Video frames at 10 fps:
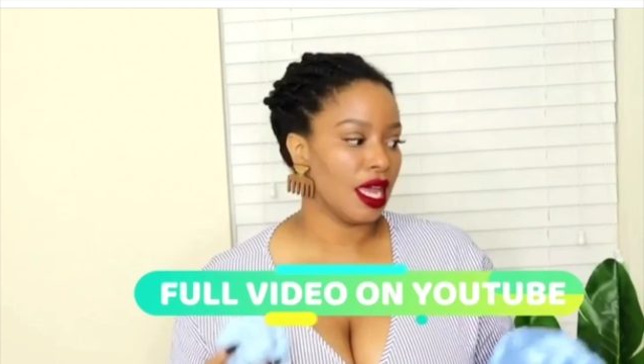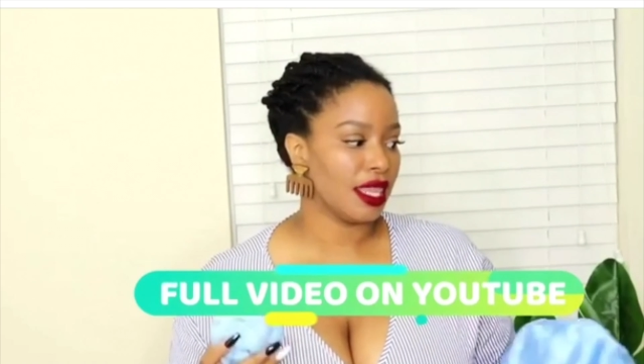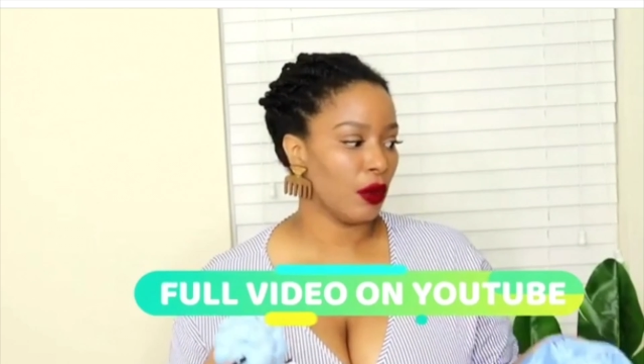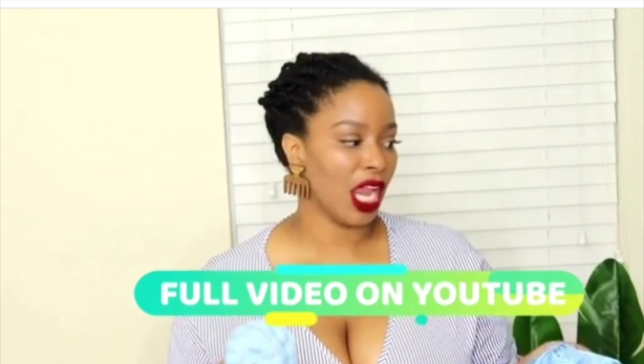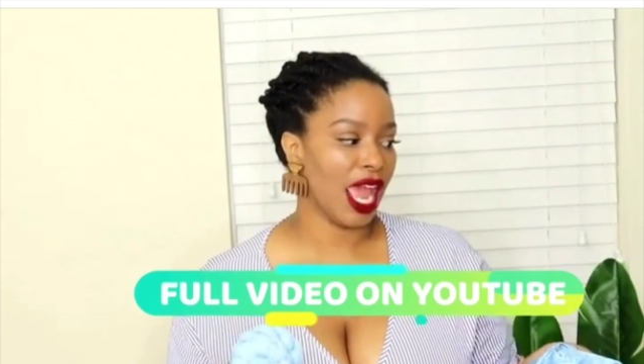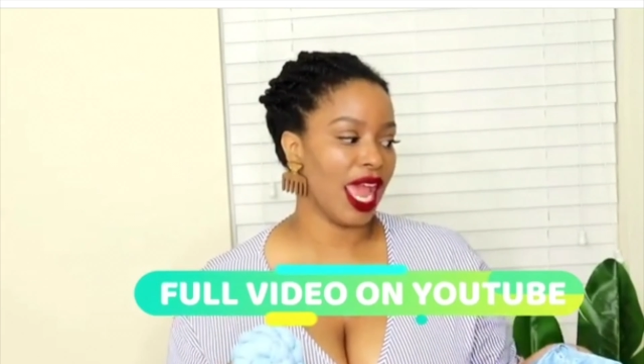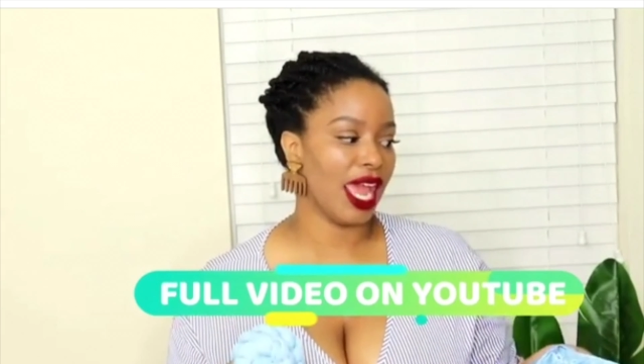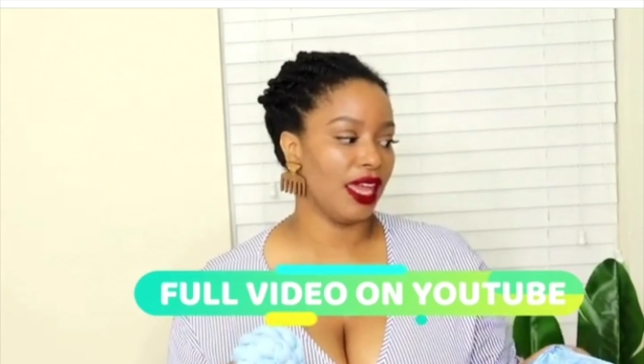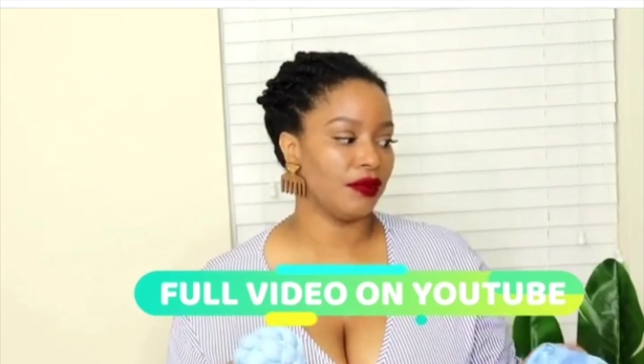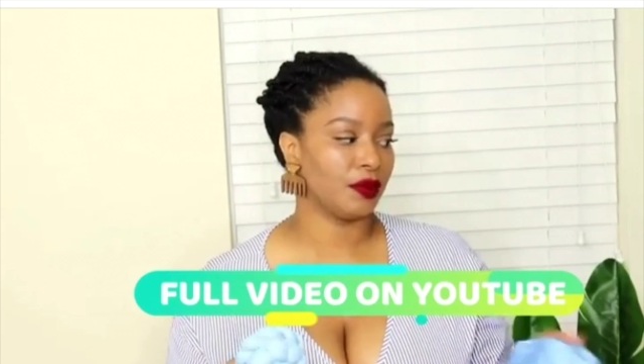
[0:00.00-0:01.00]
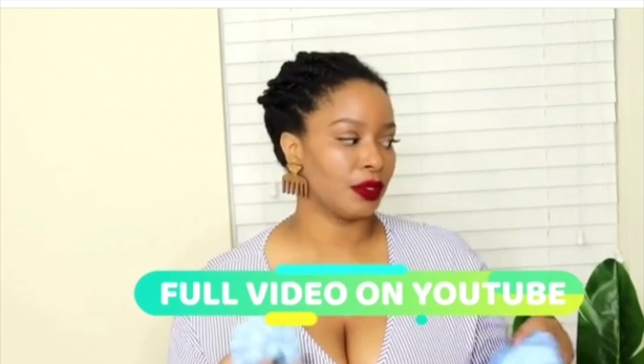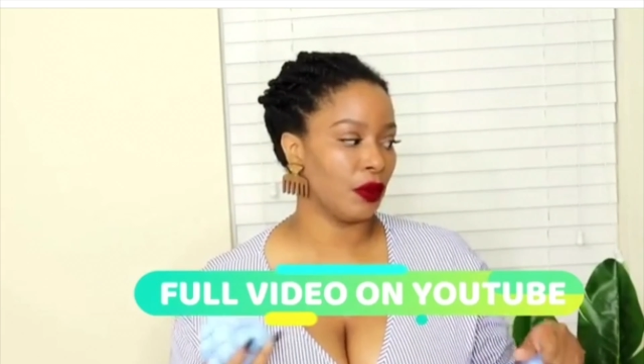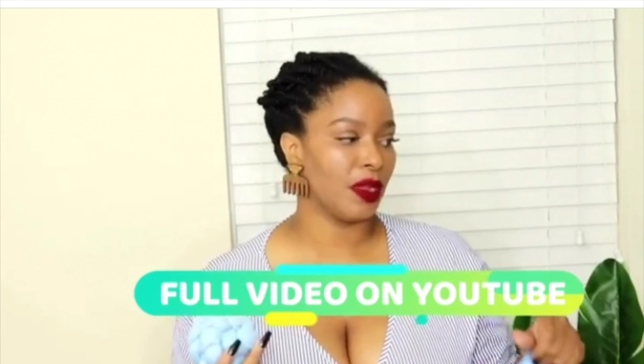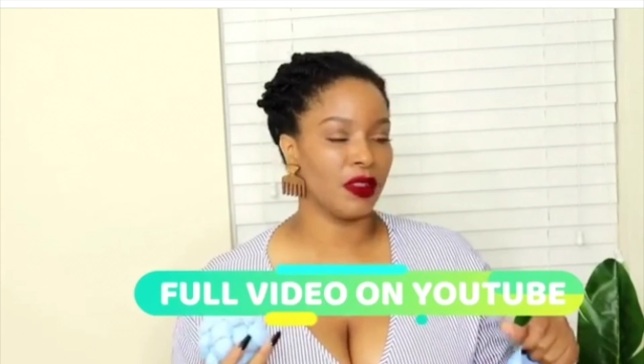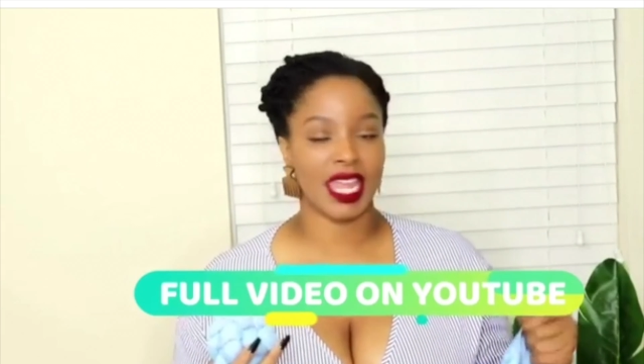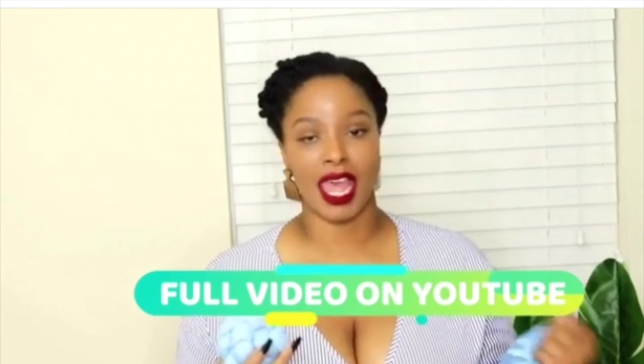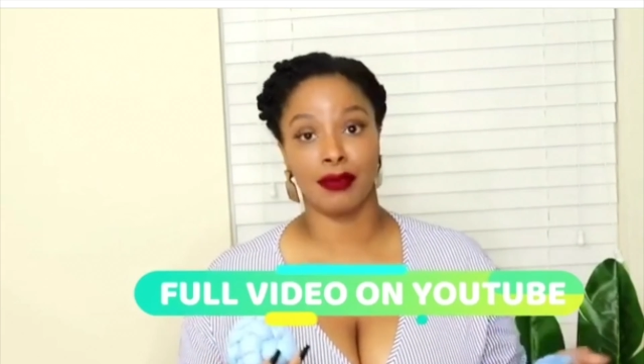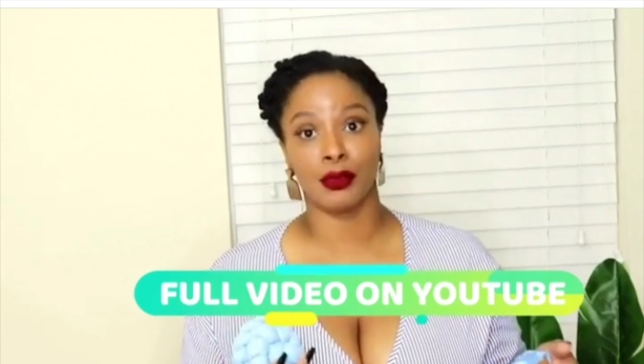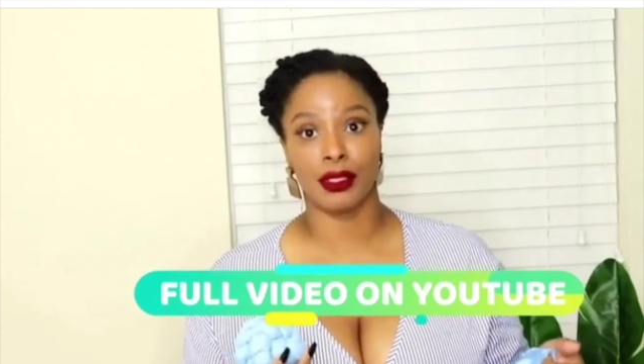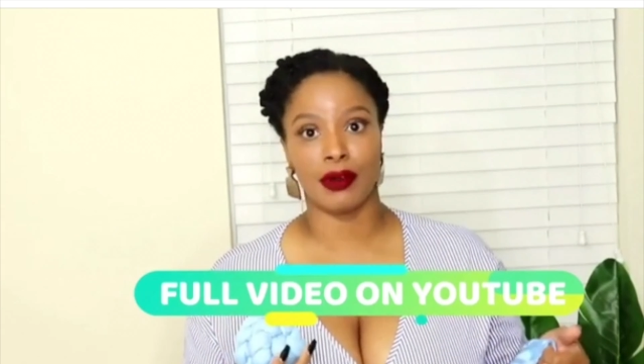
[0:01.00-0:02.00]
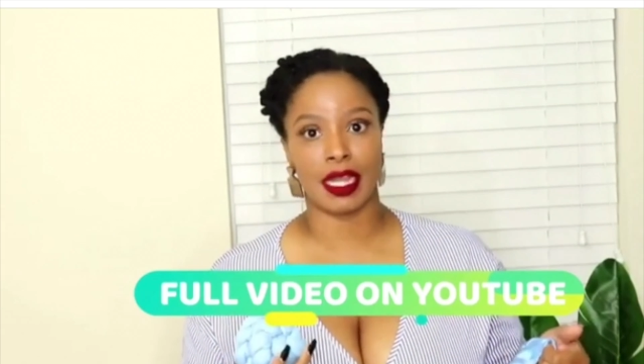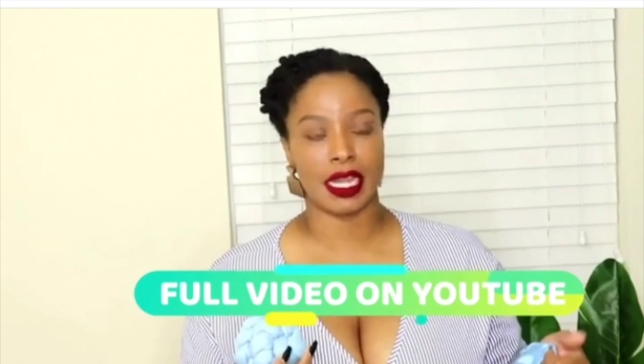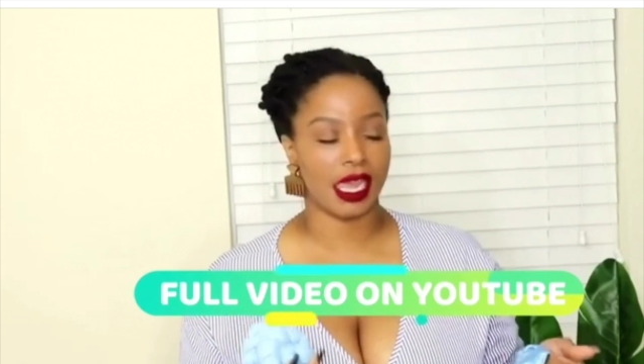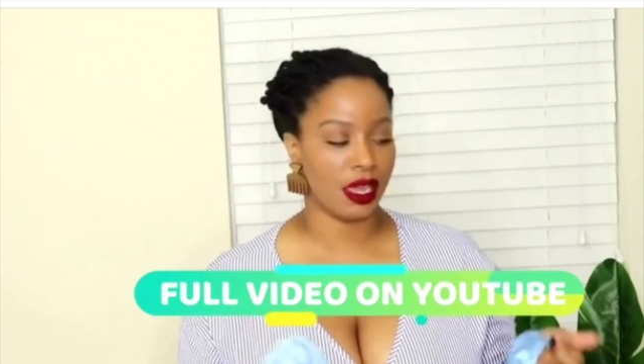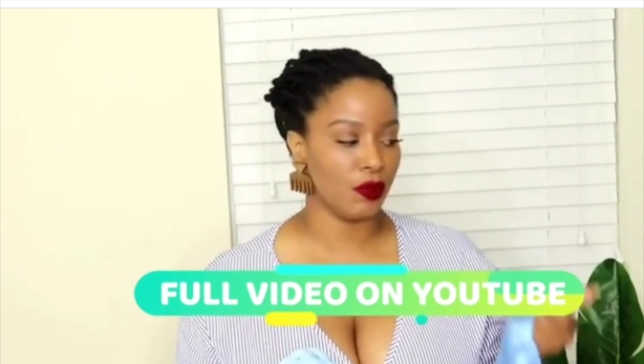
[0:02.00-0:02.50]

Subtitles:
that we have, so we only have 3 right now.